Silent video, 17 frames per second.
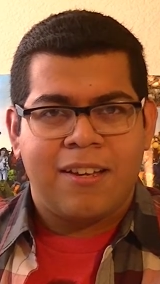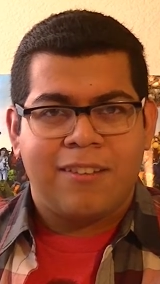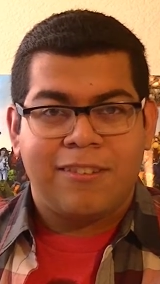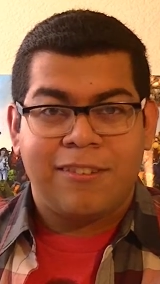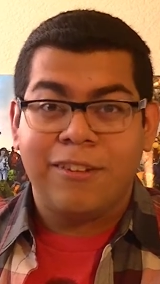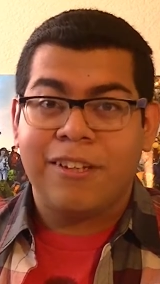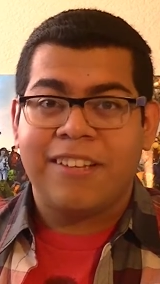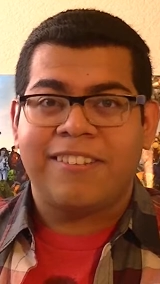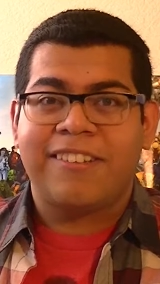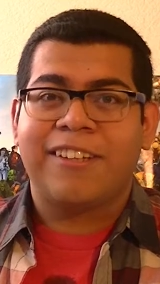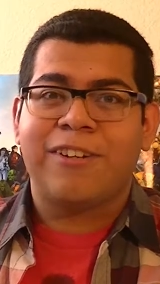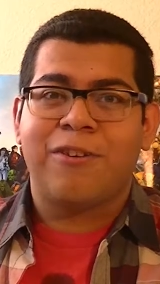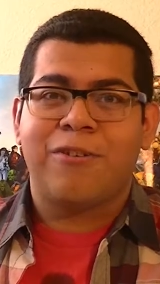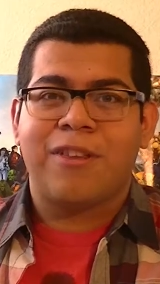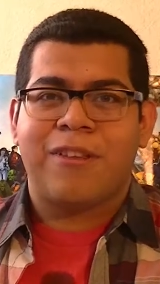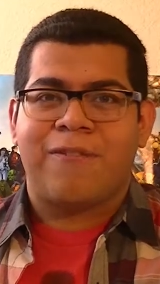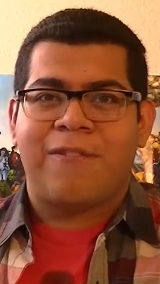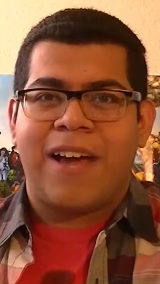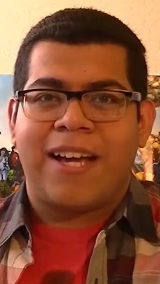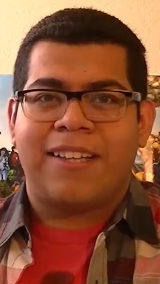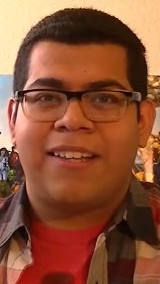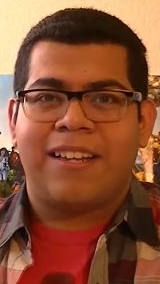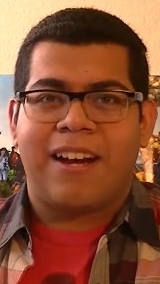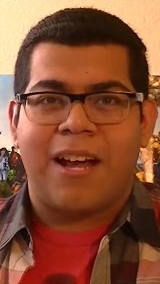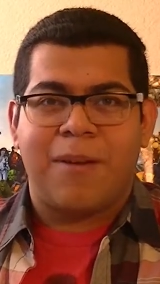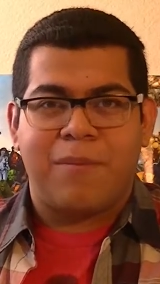So let's ignore the fact
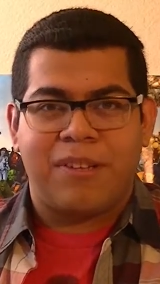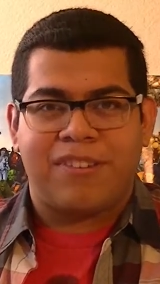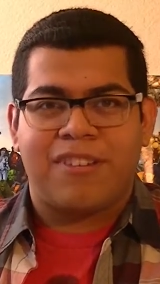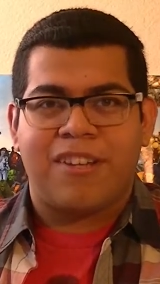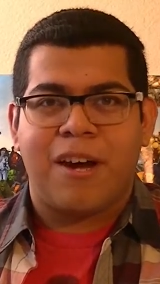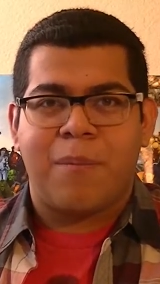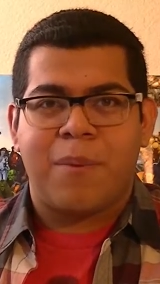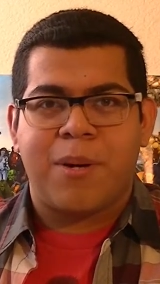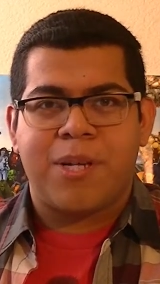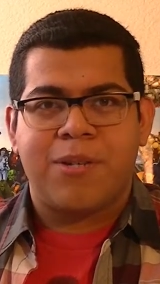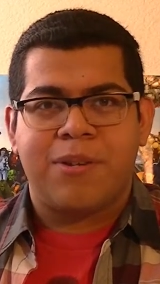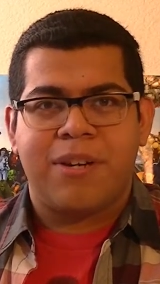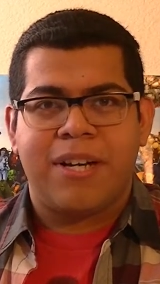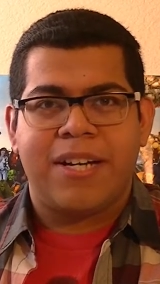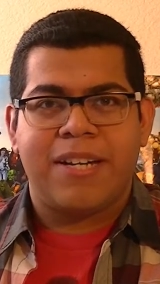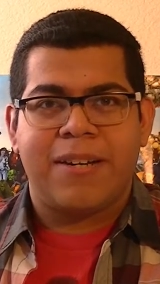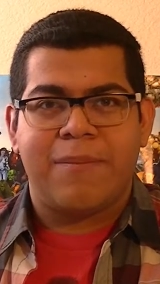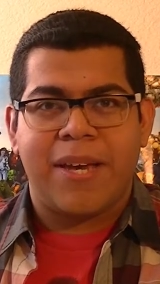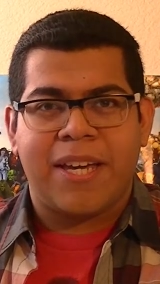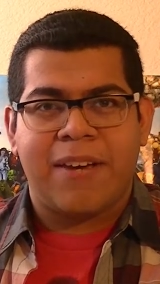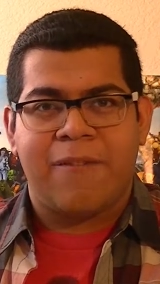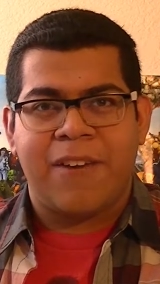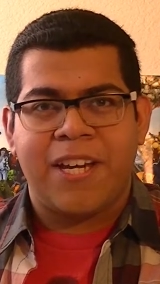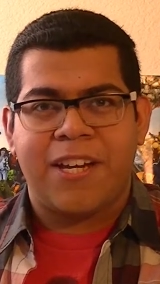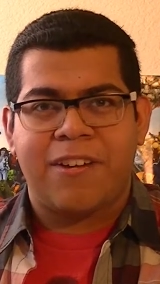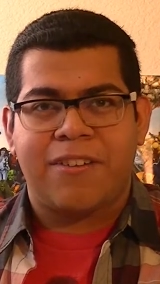that I missed the opportunity to make a
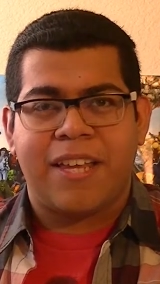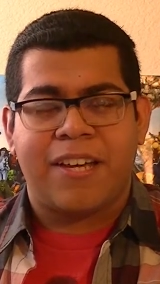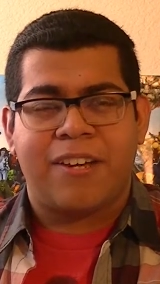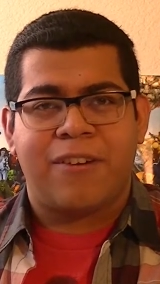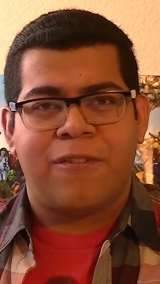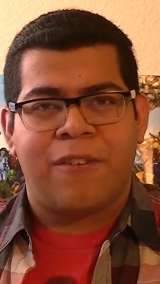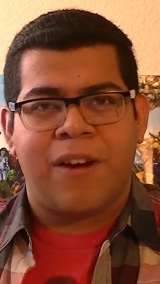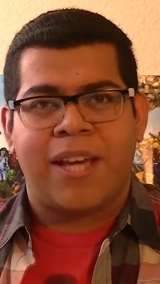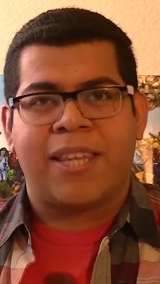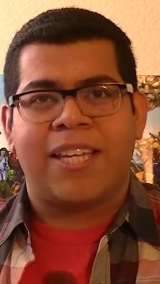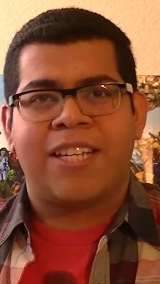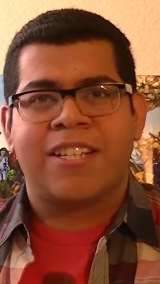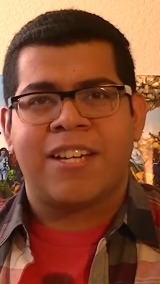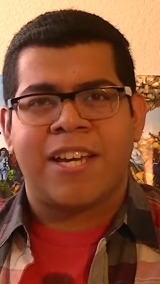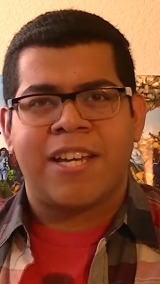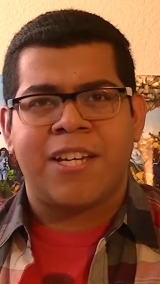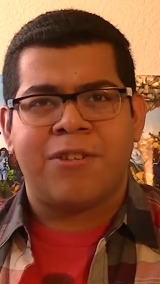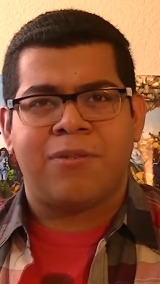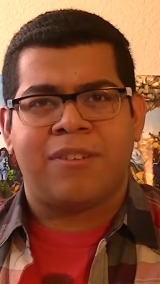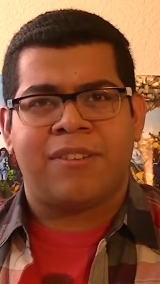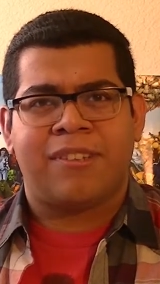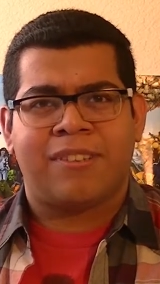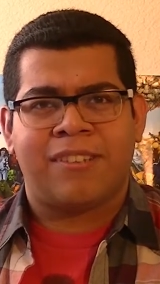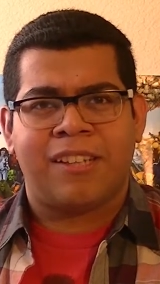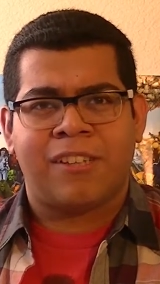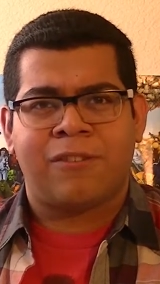video that could finally tie into a
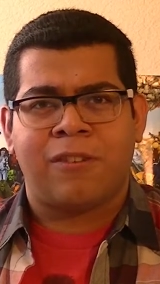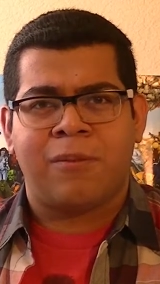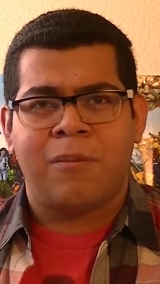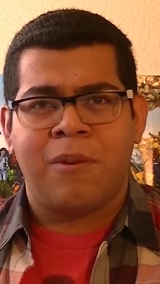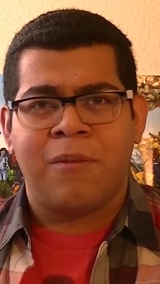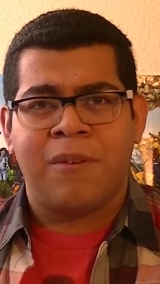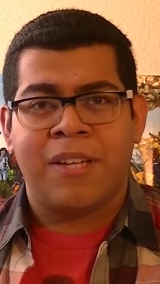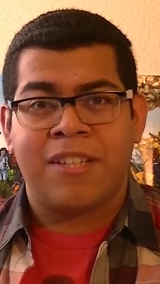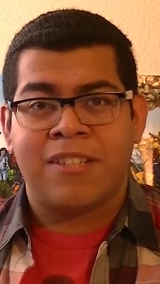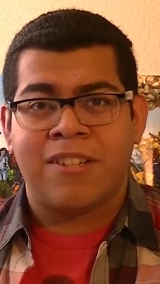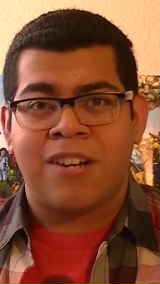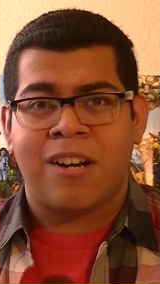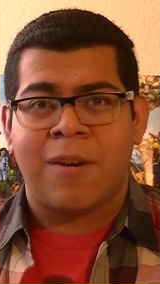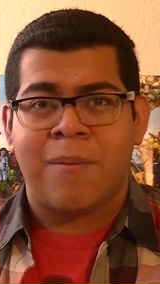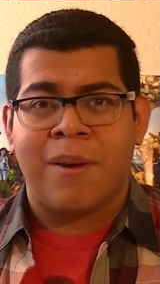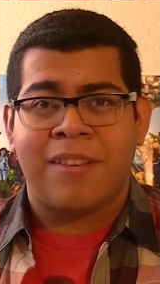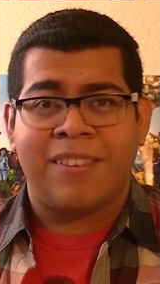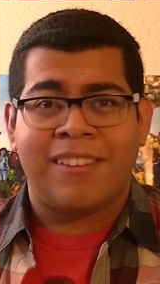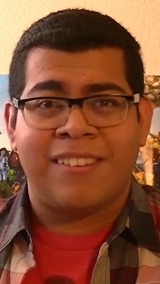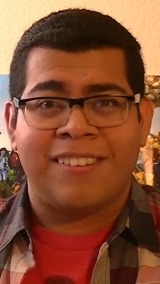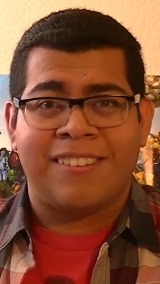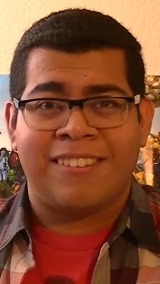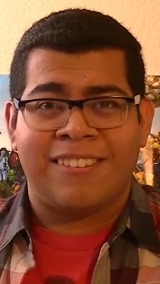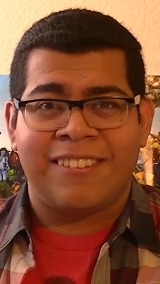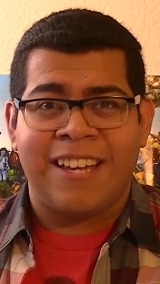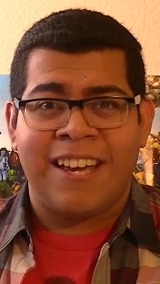successful movie to talk about this
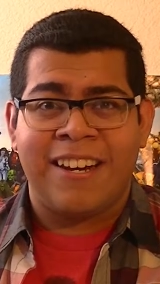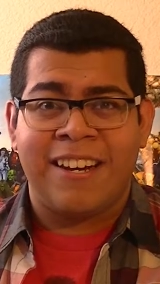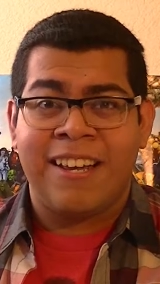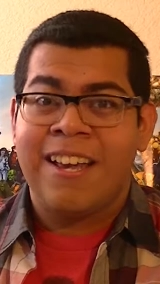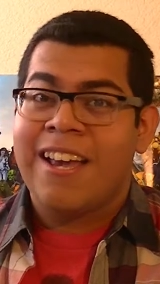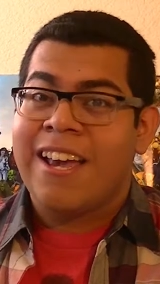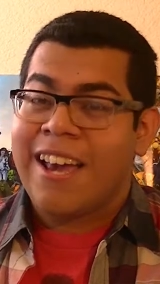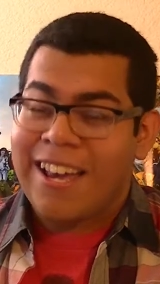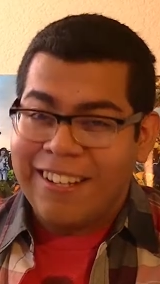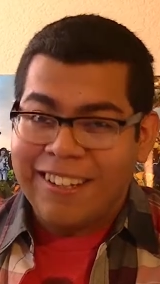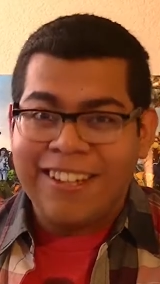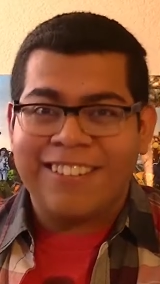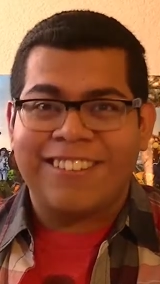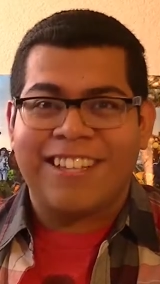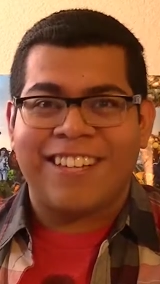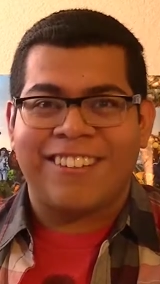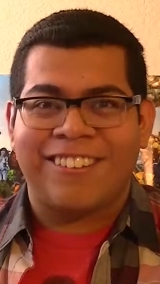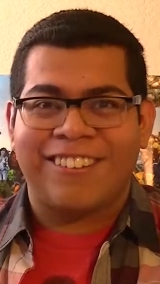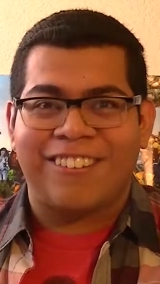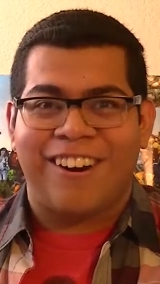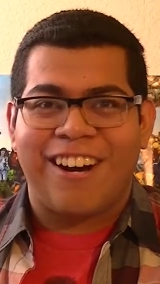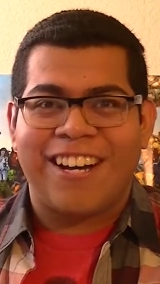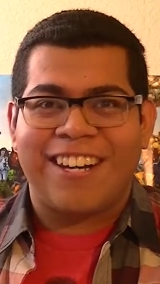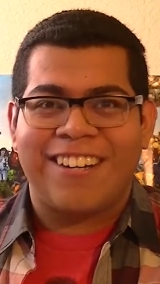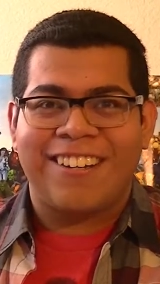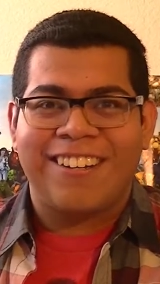instead, and let's get
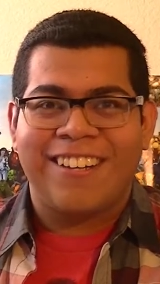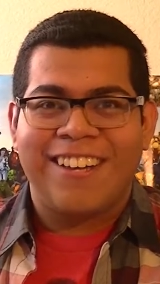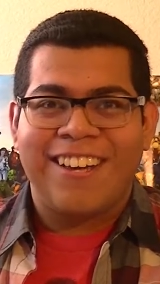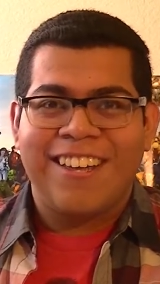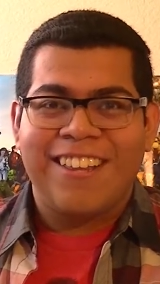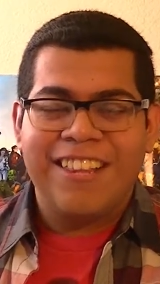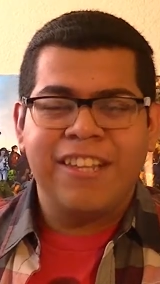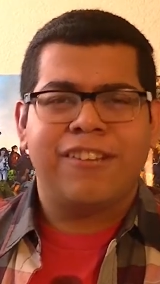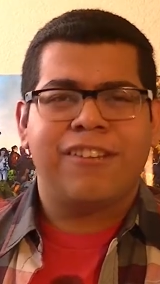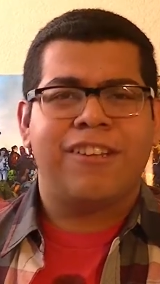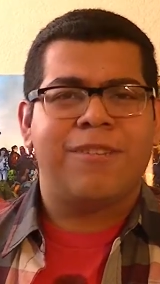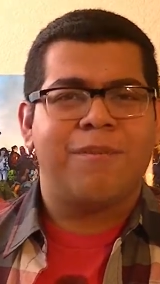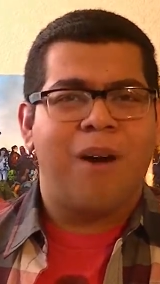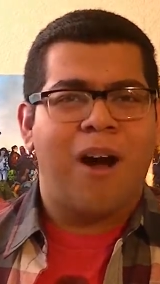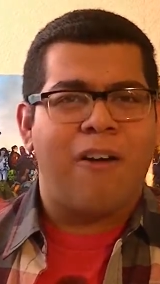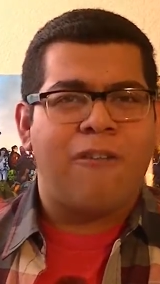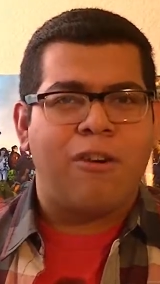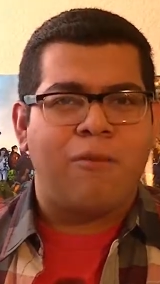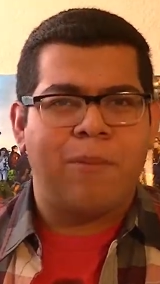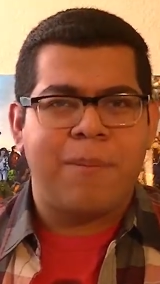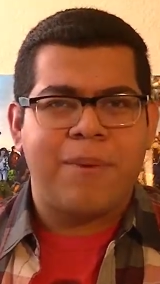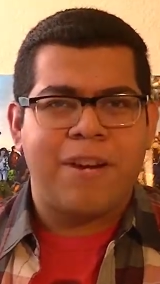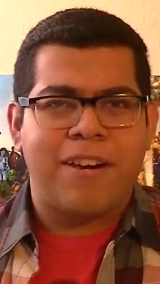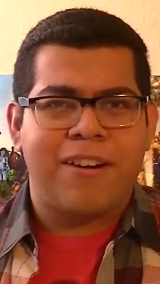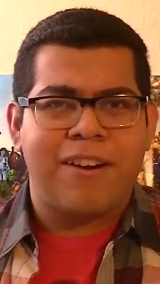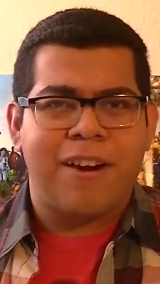started. This is Marvel
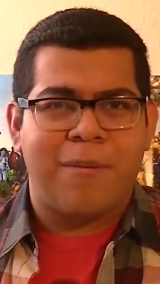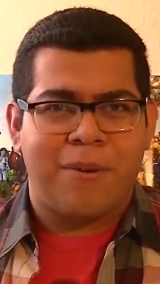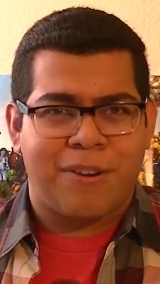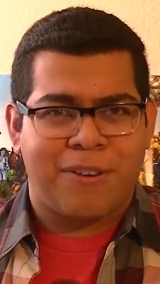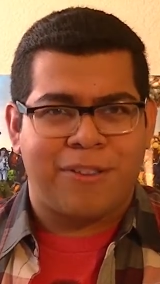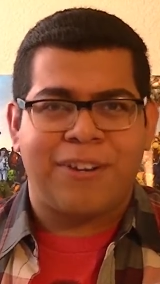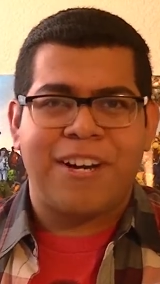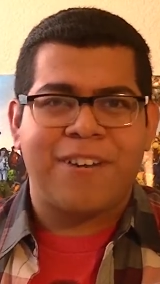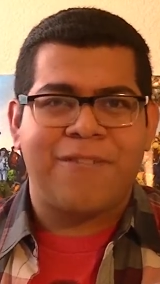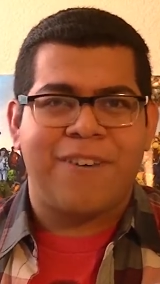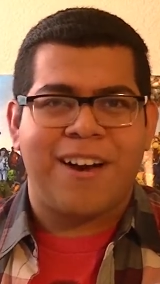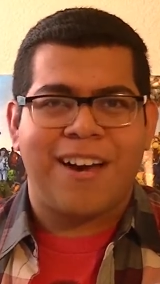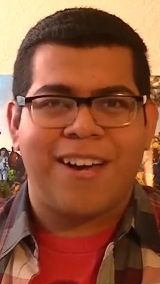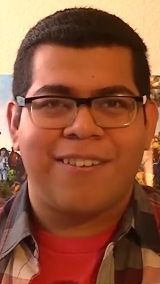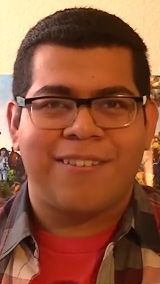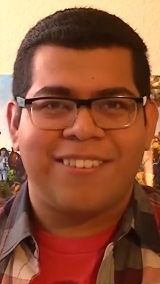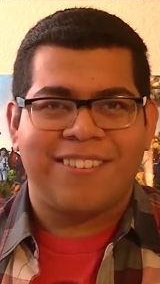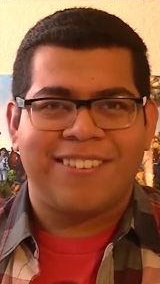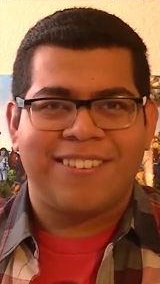Premiere number 35.